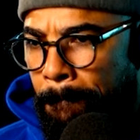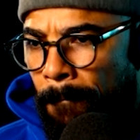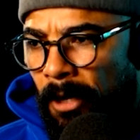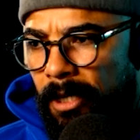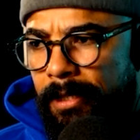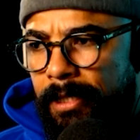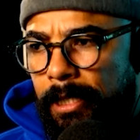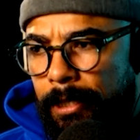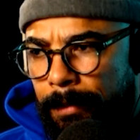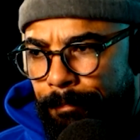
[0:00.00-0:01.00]

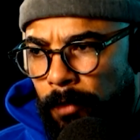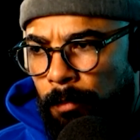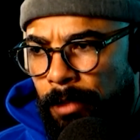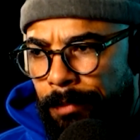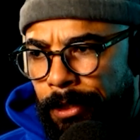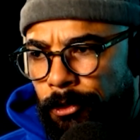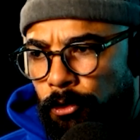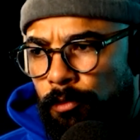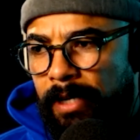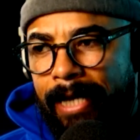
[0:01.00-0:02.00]
Indeed, commitments
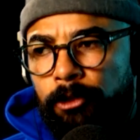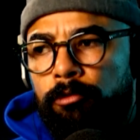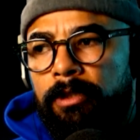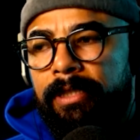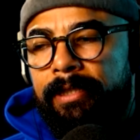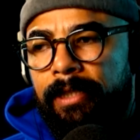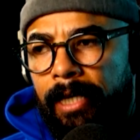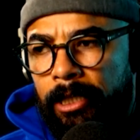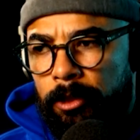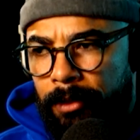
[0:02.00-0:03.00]
to naturalistic
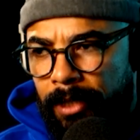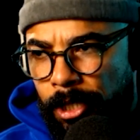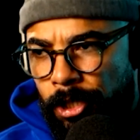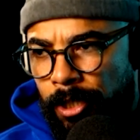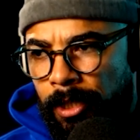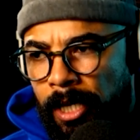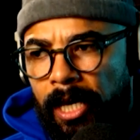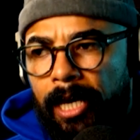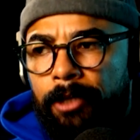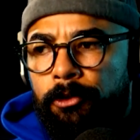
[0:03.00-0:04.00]
explanation
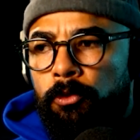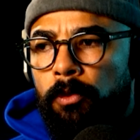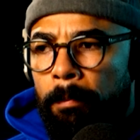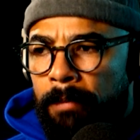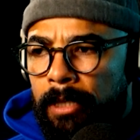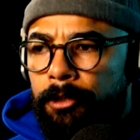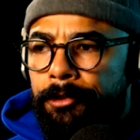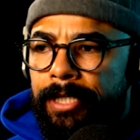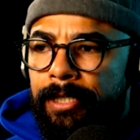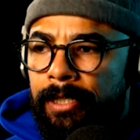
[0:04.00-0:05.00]
and to
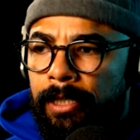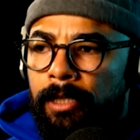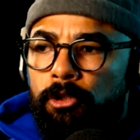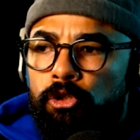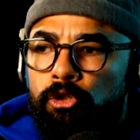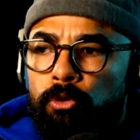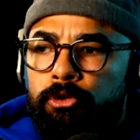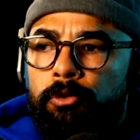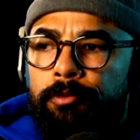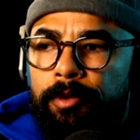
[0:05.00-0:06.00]
Milleristic
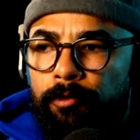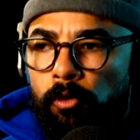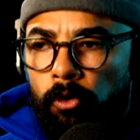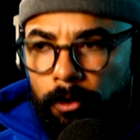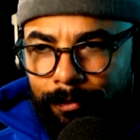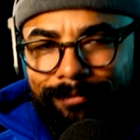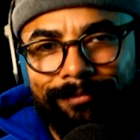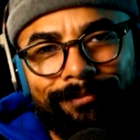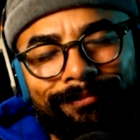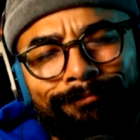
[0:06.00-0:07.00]
social reform.
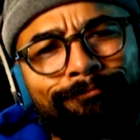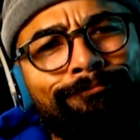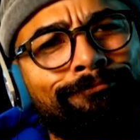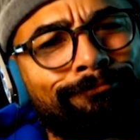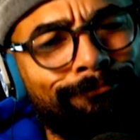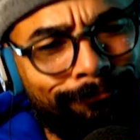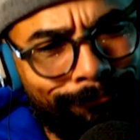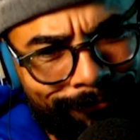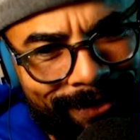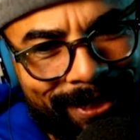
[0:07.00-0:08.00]

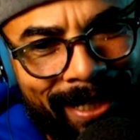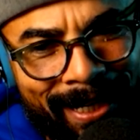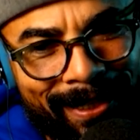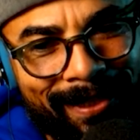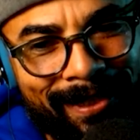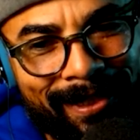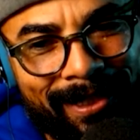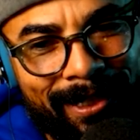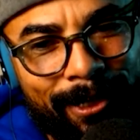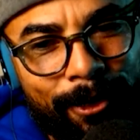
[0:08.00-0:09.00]
Science
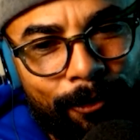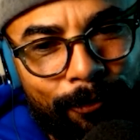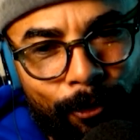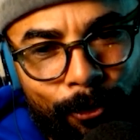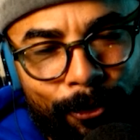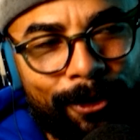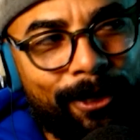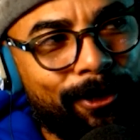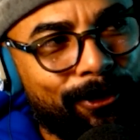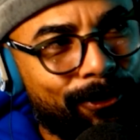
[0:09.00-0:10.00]
for
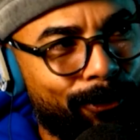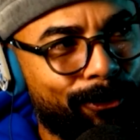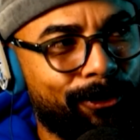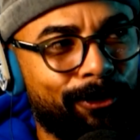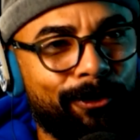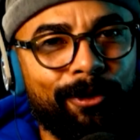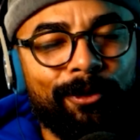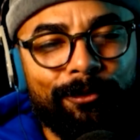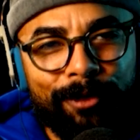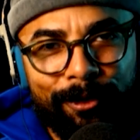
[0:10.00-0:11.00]
social
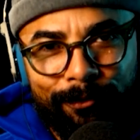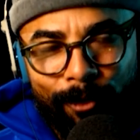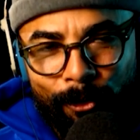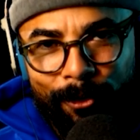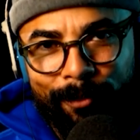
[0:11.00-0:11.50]
reform.